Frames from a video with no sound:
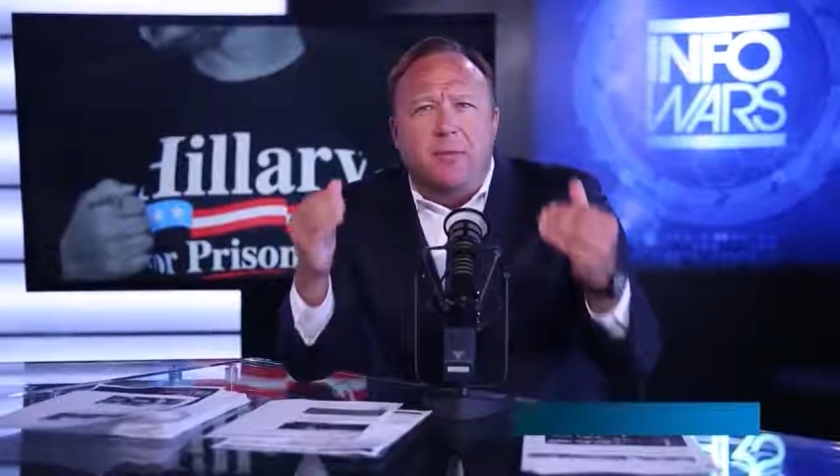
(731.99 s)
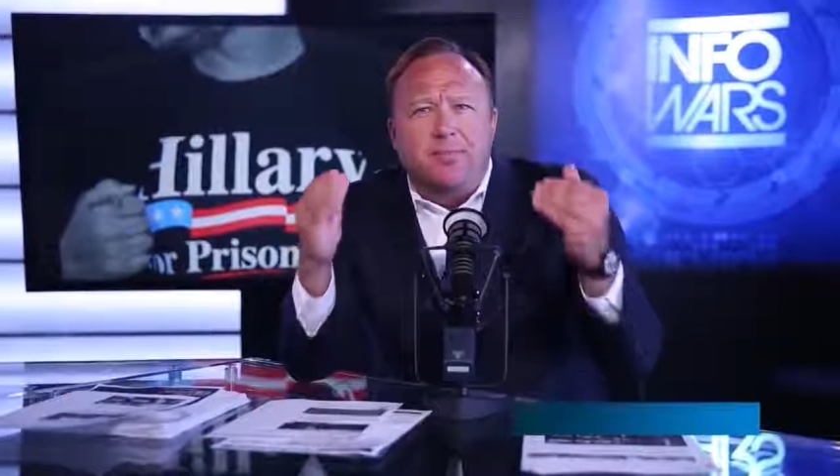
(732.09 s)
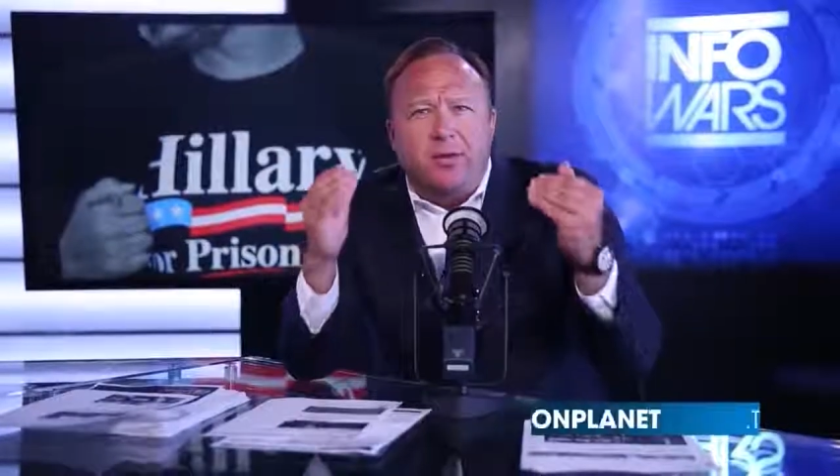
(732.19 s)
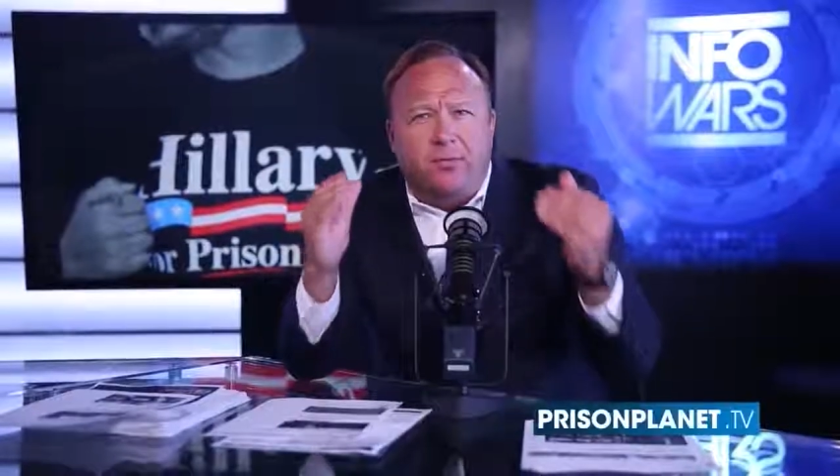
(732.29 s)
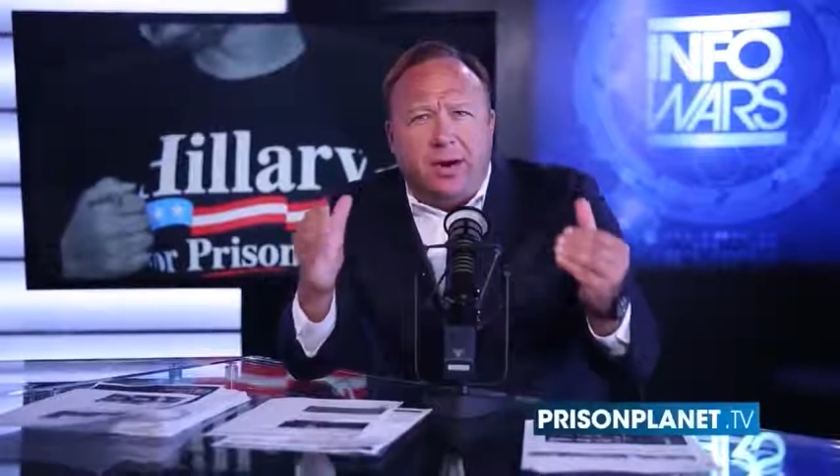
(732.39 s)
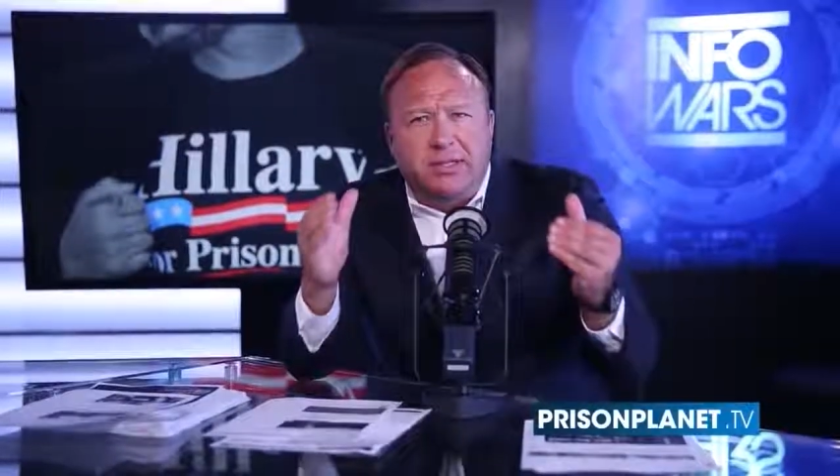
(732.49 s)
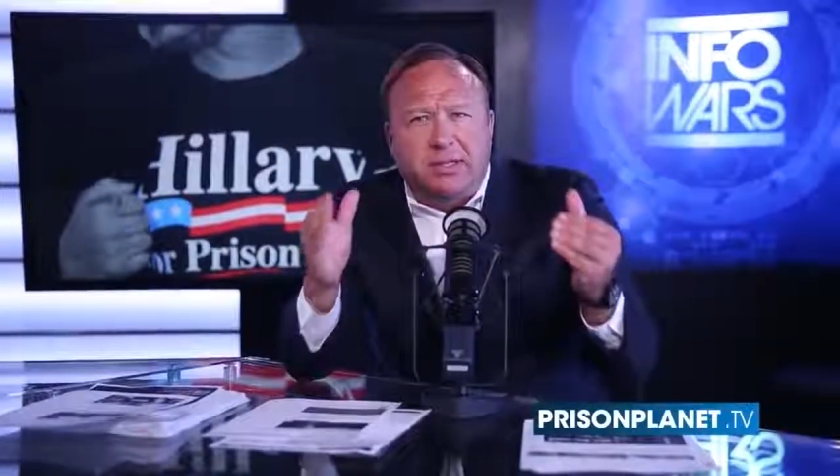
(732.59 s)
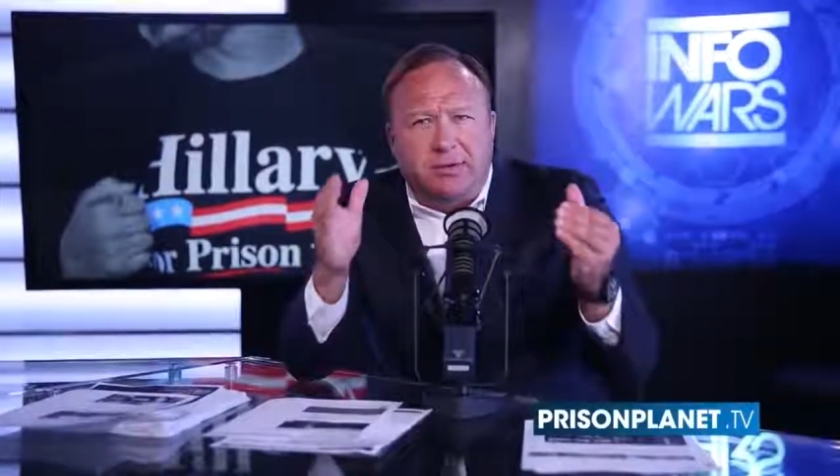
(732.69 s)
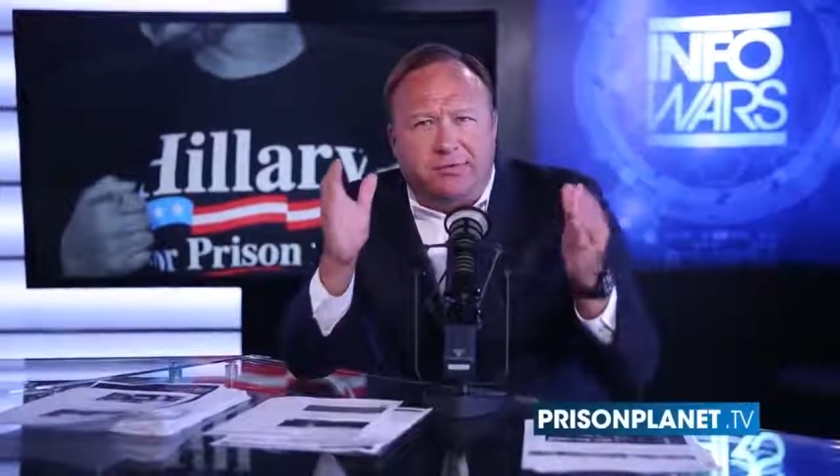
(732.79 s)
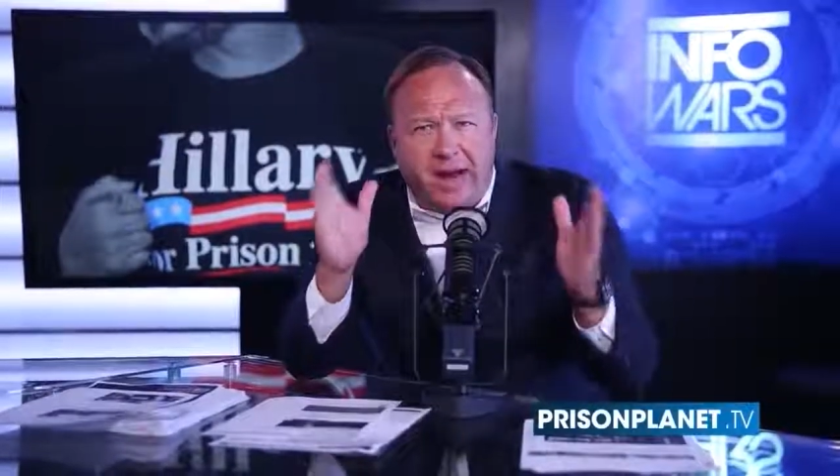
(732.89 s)
friends
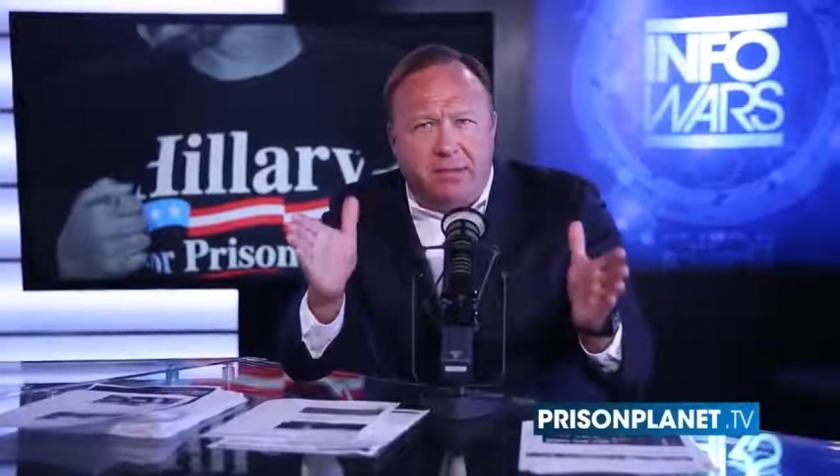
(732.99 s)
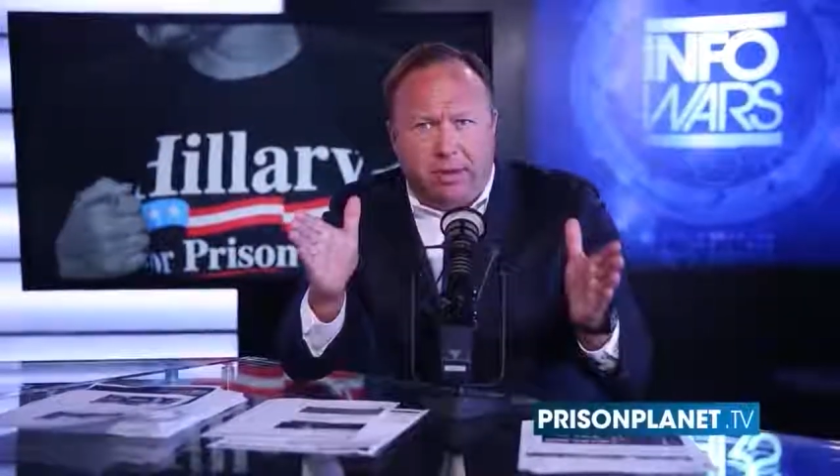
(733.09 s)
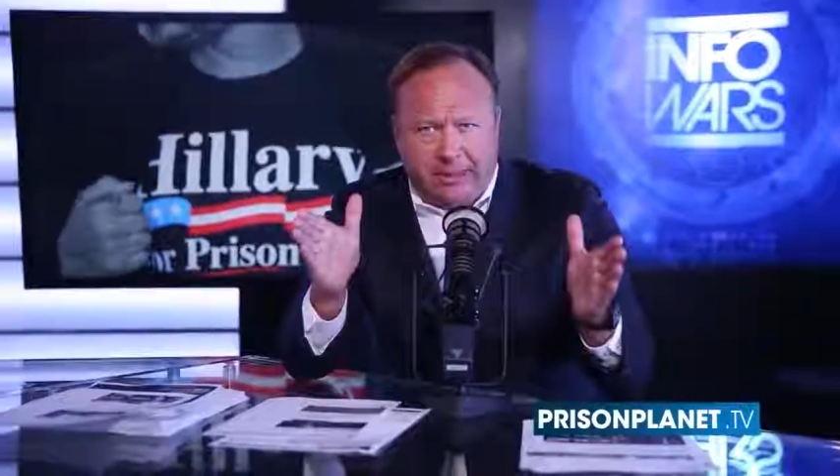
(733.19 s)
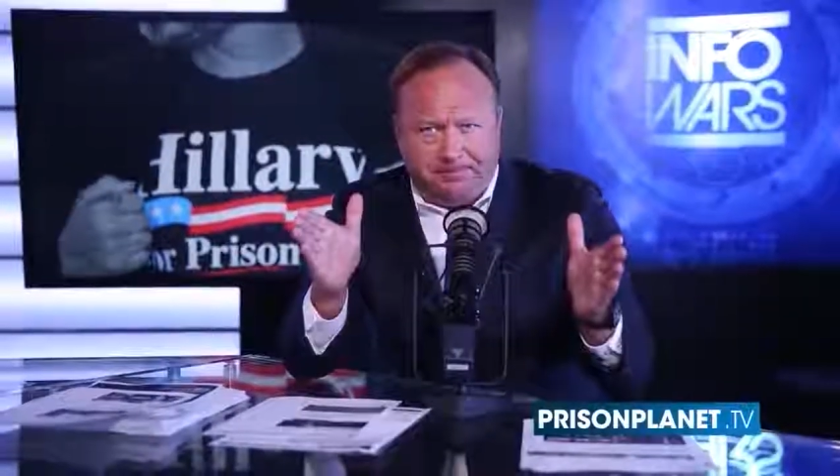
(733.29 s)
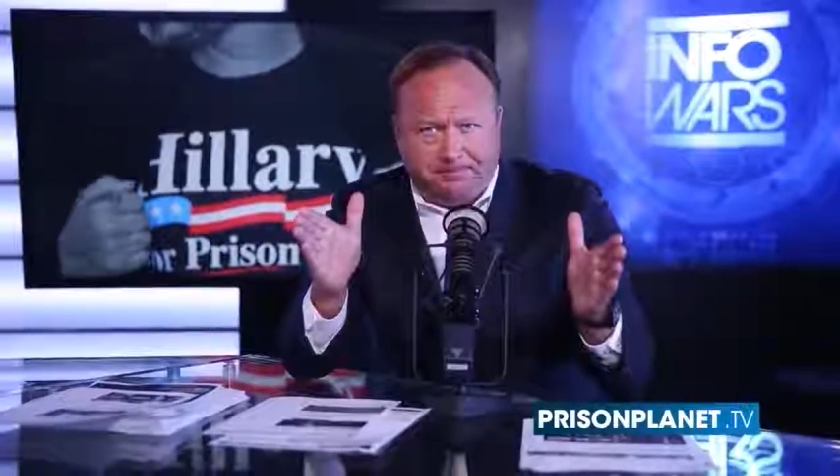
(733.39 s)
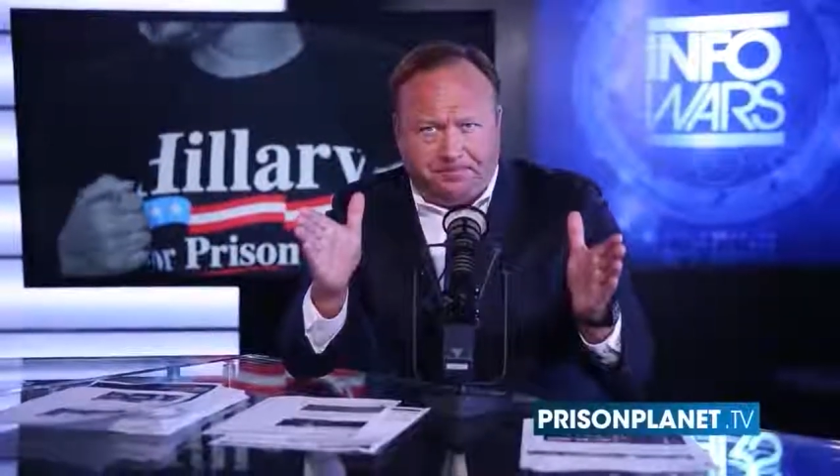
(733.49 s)
and family.